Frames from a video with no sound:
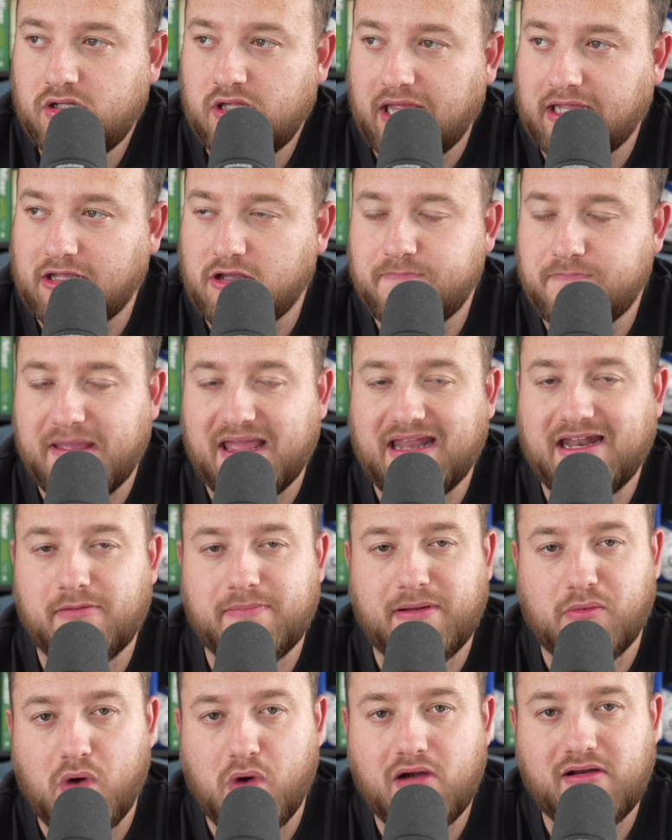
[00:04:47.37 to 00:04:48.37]
little
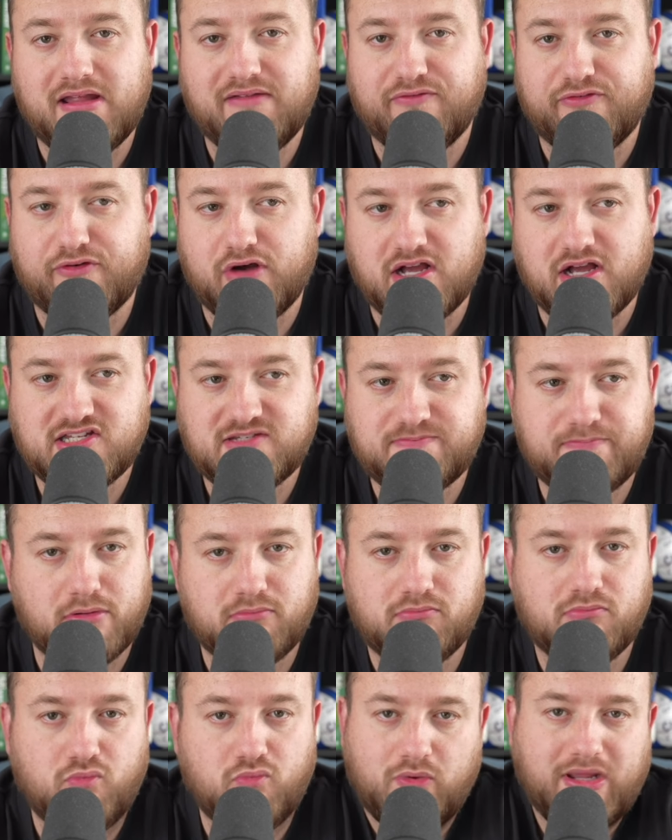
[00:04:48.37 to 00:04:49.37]
bit worrying for us.
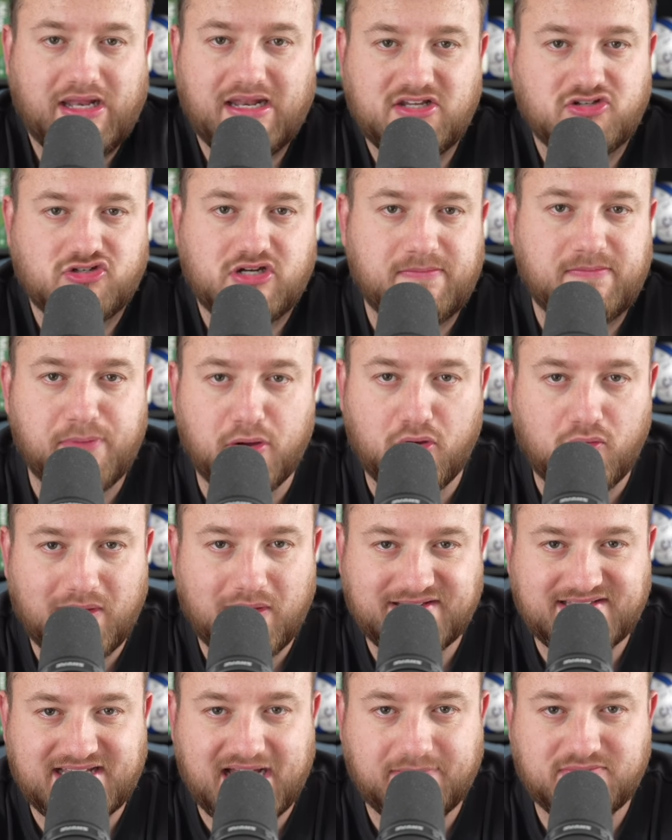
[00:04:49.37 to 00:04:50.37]
But we literally put
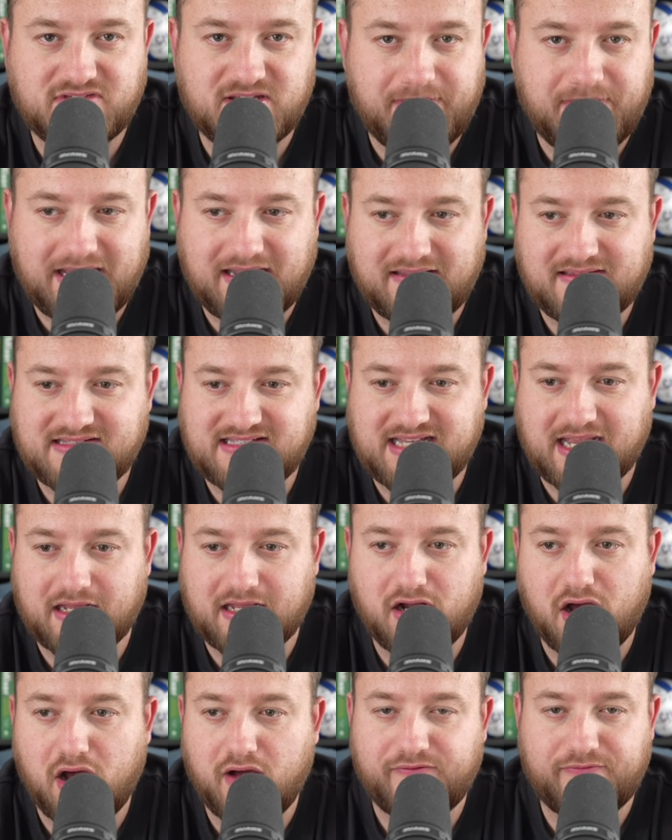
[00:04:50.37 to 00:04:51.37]
West Ham to bed in the
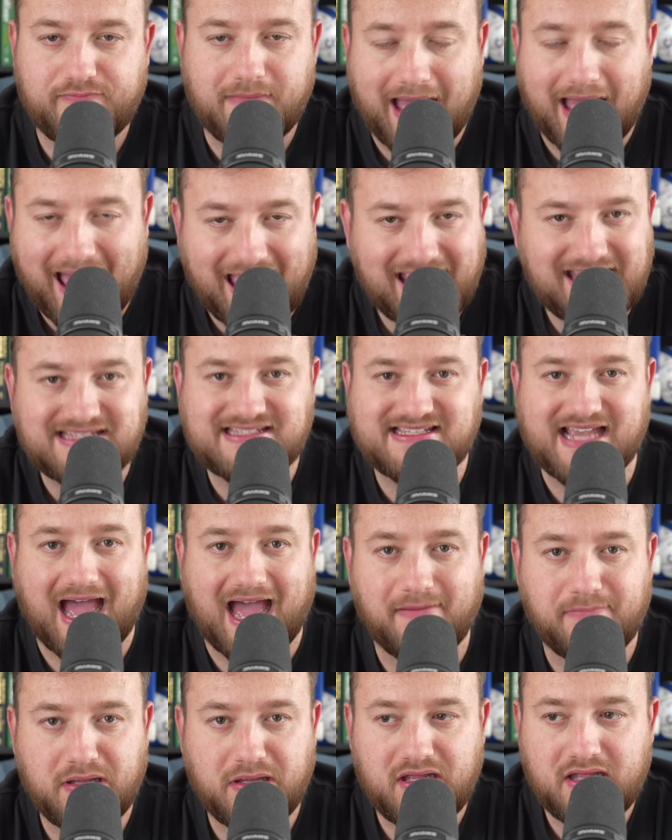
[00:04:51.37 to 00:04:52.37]
second half
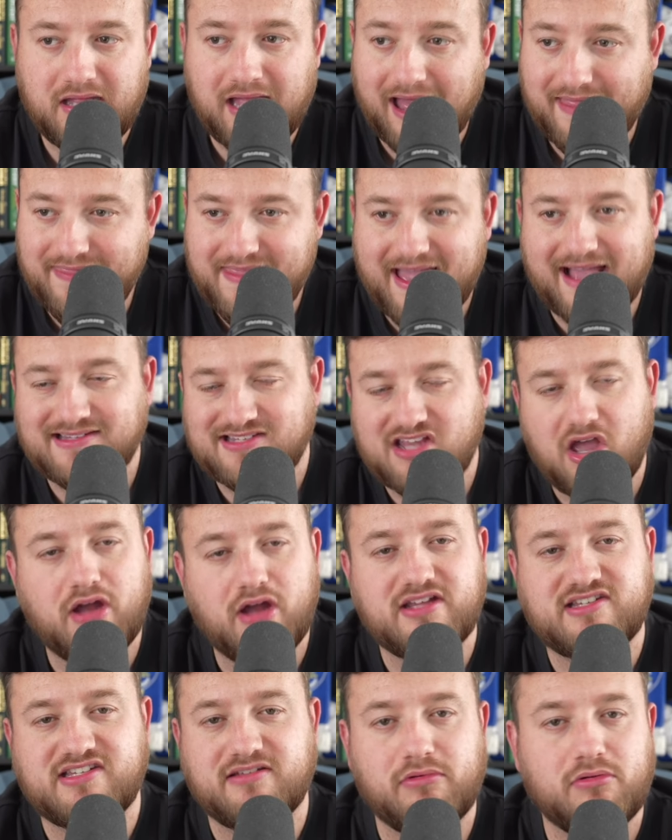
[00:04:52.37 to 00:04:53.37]
ASAP. And that's
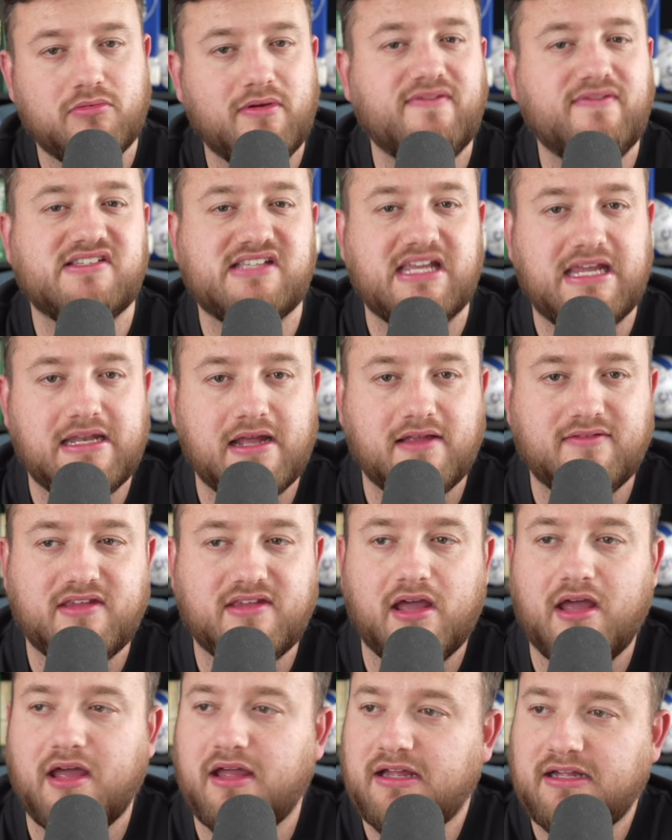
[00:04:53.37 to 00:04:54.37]
kind of something we've seen
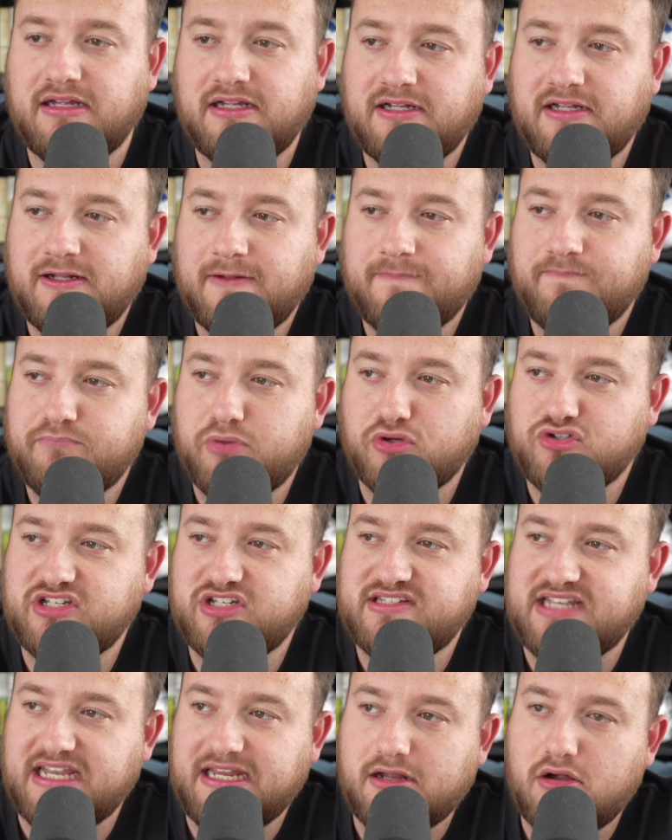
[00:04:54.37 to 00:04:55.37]
under
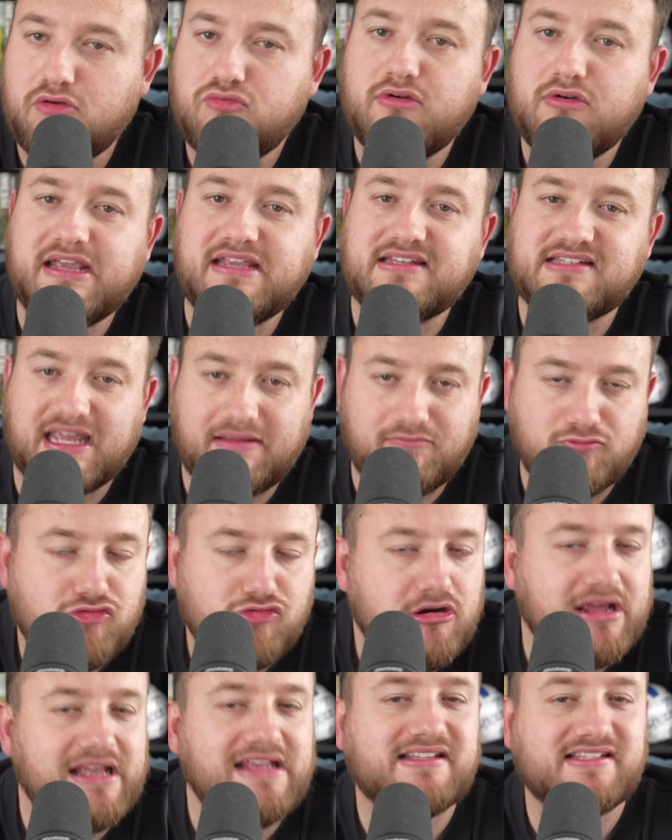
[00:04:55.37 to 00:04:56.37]
Pochettino in
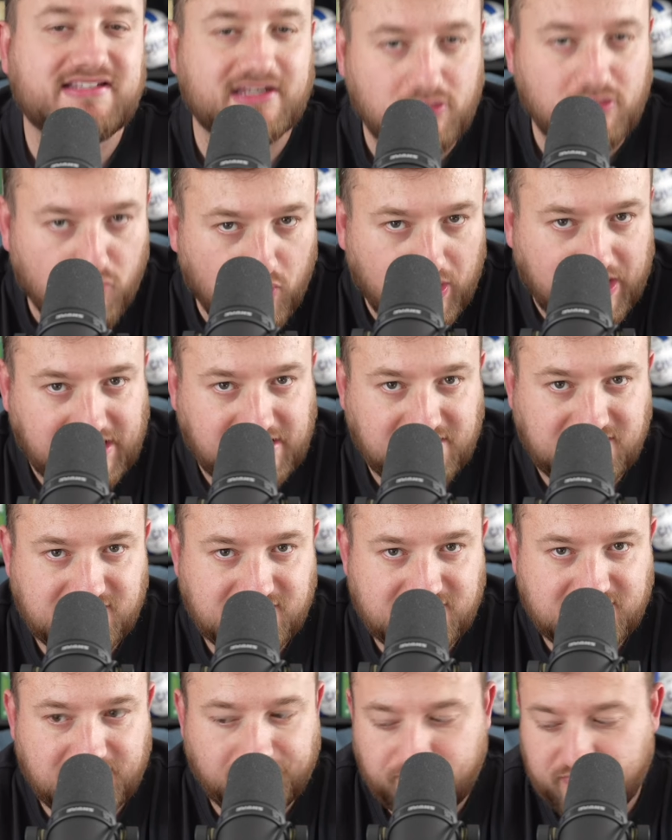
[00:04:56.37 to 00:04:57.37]
recent
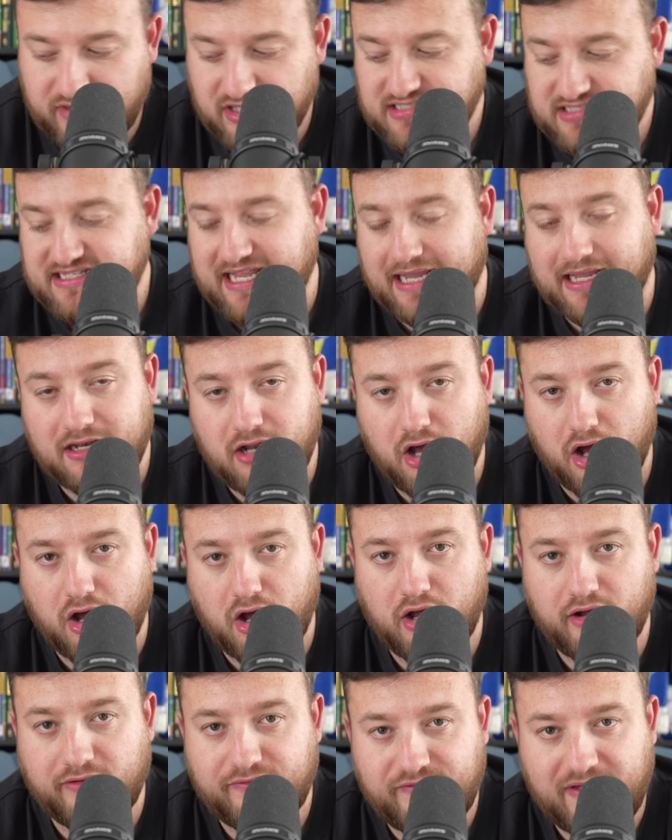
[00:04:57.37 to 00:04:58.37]
weeks. The second
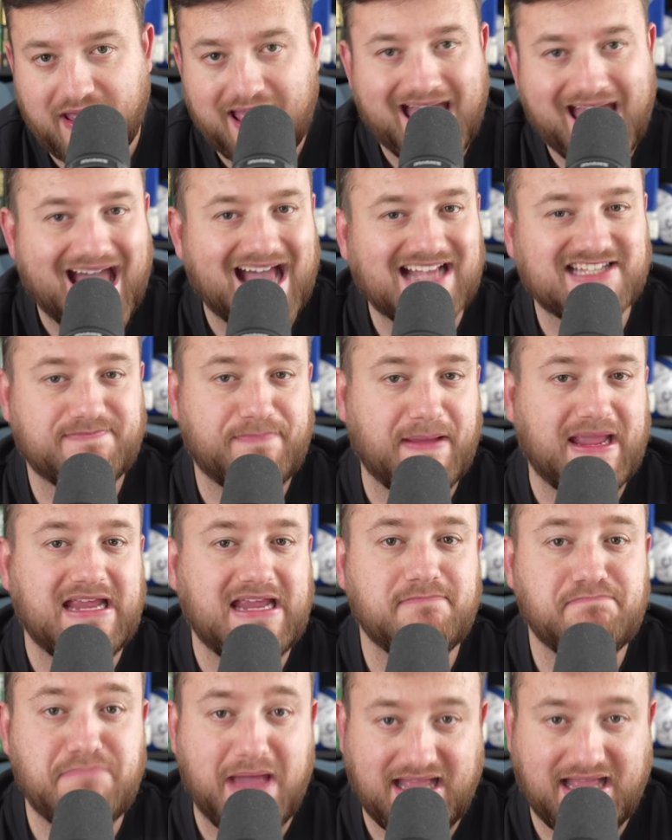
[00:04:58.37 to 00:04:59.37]
half has
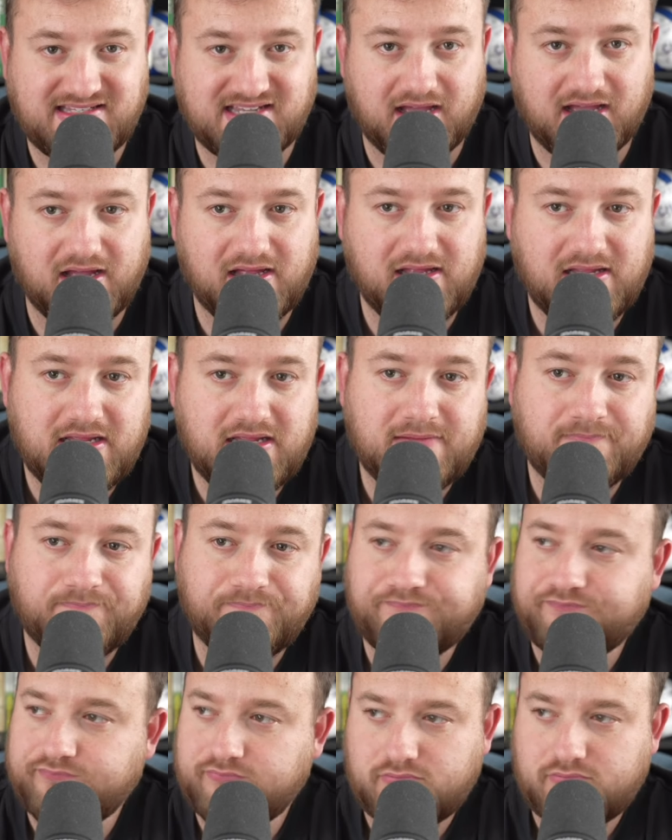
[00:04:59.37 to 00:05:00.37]
been better.
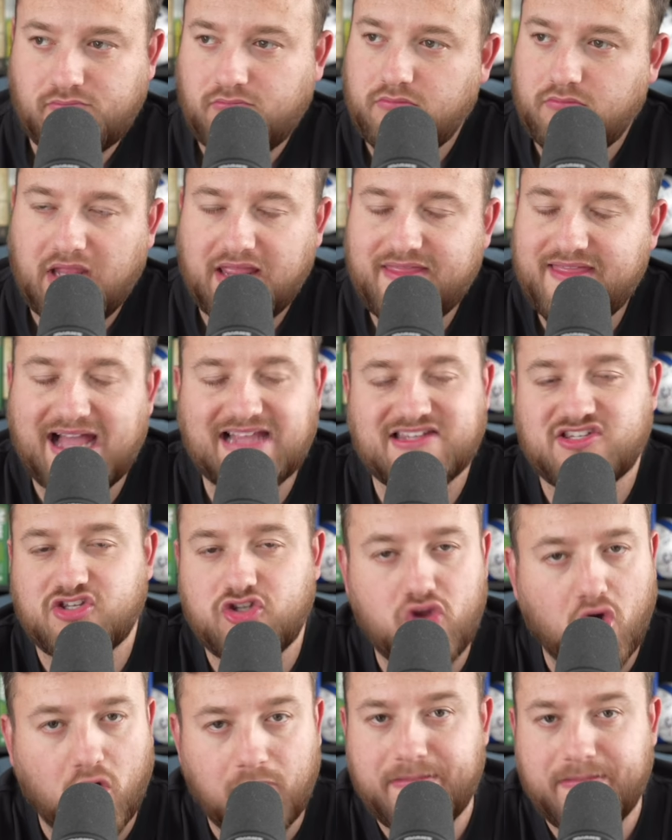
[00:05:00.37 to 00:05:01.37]
that's
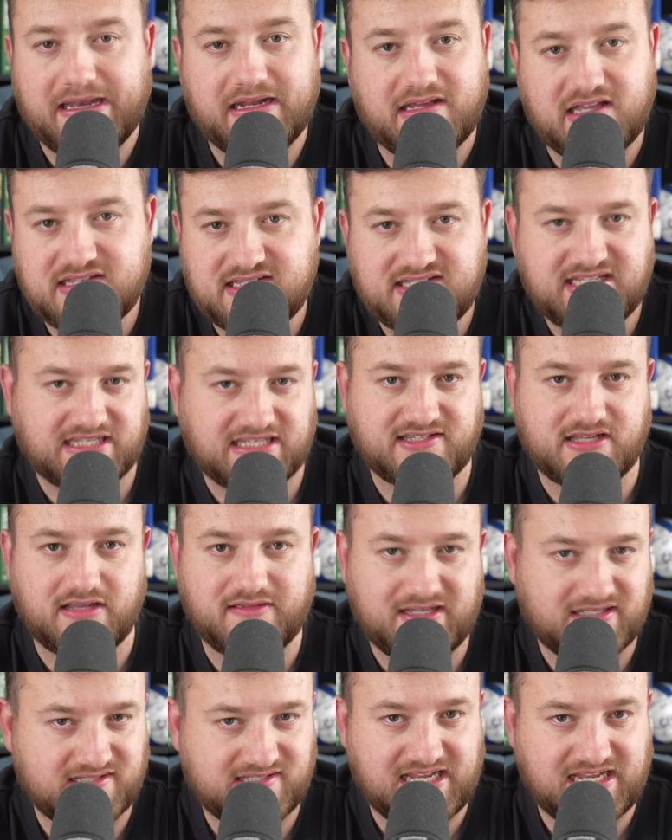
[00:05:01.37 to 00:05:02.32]
not been a consistent this